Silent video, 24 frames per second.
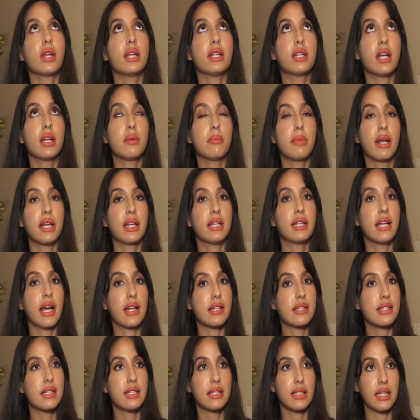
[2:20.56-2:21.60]
only done belly
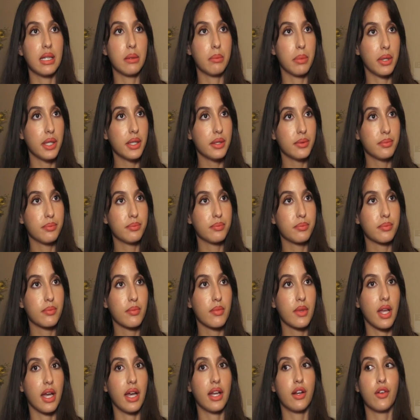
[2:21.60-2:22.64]
dance in Dilbar
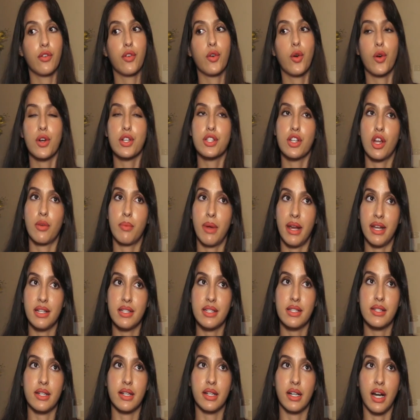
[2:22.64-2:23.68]
and of course on my
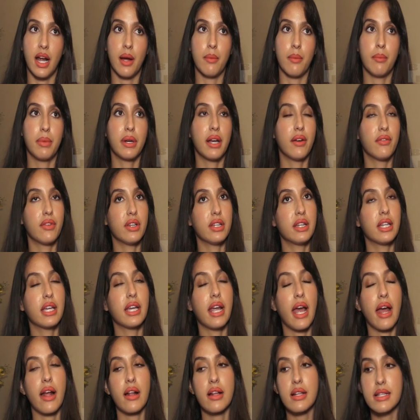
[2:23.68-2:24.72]
Instagram. But
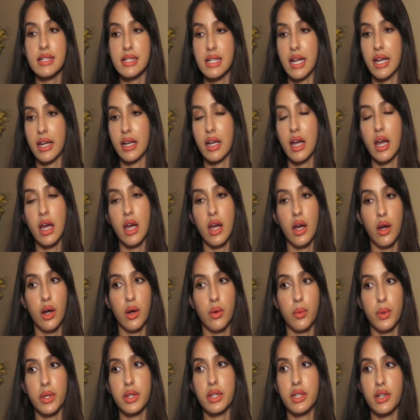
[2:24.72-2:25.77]
everything else, like
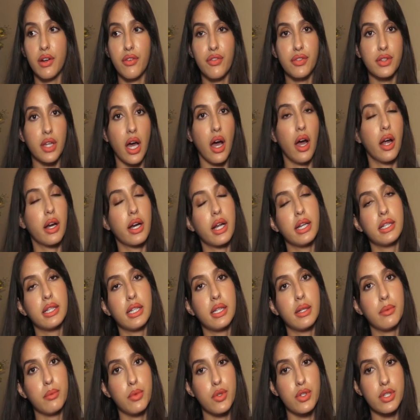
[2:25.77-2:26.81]
with Raftaar, I
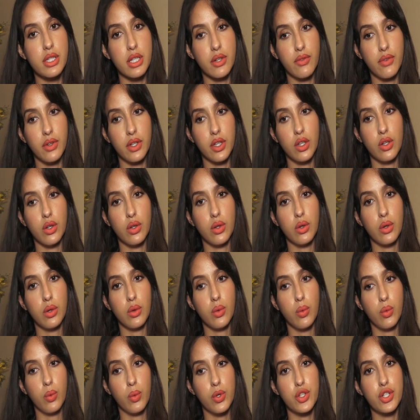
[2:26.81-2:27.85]
did a music video
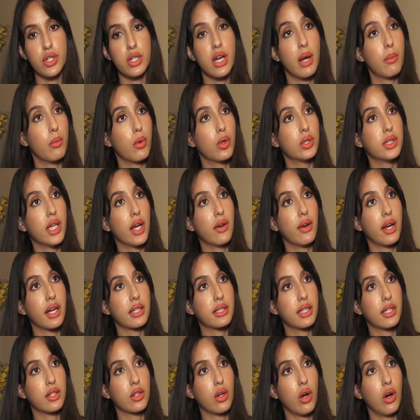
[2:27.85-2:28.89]
which Remo
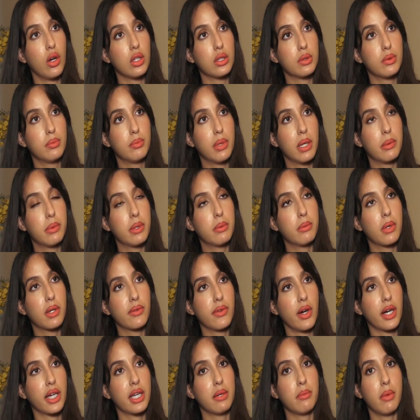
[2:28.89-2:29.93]
directed called Baby
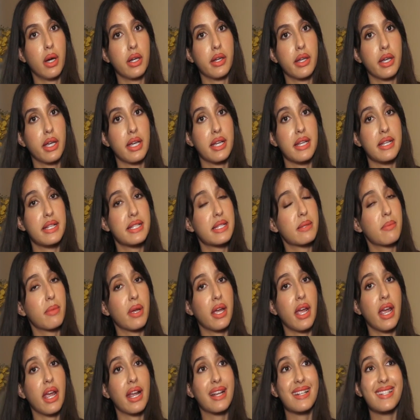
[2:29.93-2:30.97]
Marwaki Manage.
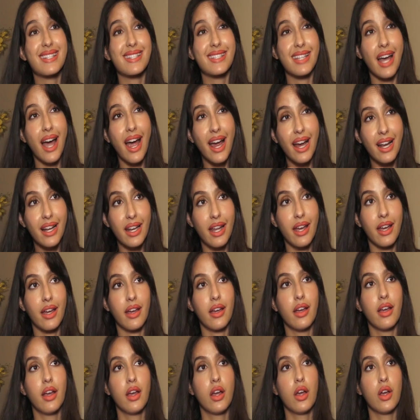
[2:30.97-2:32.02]
Isme ek style
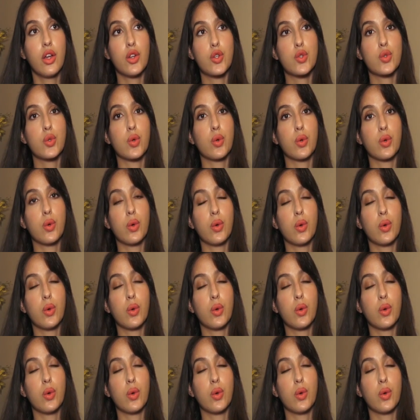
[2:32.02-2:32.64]
here, jo